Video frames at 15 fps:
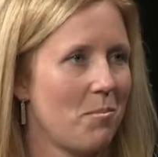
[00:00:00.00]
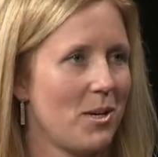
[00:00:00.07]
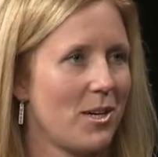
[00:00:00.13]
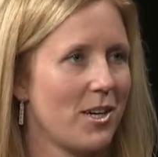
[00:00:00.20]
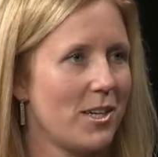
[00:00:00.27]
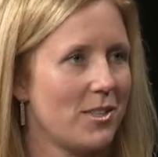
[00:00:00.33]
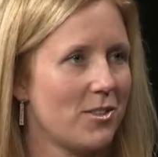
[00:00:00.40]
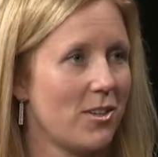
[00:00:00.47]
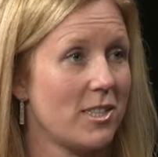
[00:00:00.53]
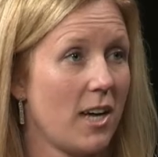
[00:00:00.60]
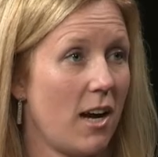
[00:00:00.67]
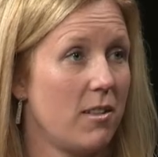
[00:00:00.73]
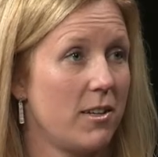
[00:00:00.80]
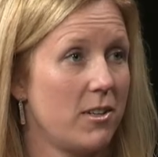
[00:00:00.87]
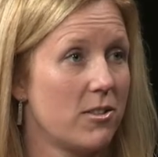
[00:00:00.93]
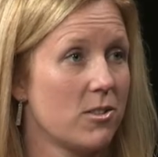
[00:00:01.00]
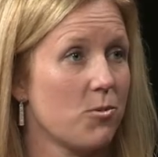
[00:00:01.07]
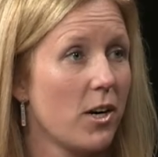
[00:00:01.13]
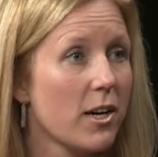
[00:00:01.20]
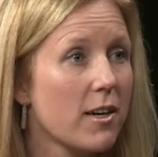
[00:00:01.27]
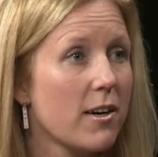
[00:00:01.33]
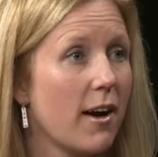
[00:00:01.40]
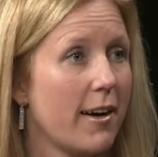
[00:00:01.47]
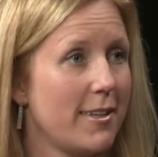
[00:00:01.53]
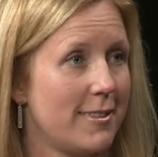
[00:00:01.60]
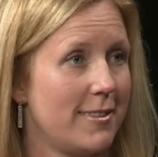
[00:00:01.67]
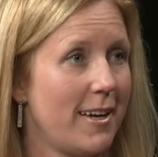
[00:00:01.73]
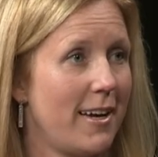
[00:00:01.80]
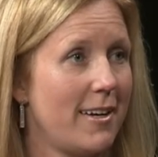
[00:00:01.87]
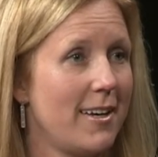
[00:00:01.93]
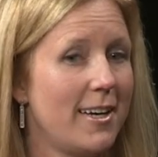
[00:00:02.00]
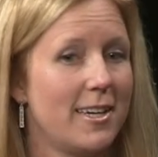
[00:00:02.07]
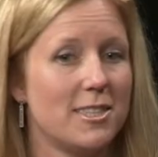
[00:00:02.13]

because our town leaders recognize that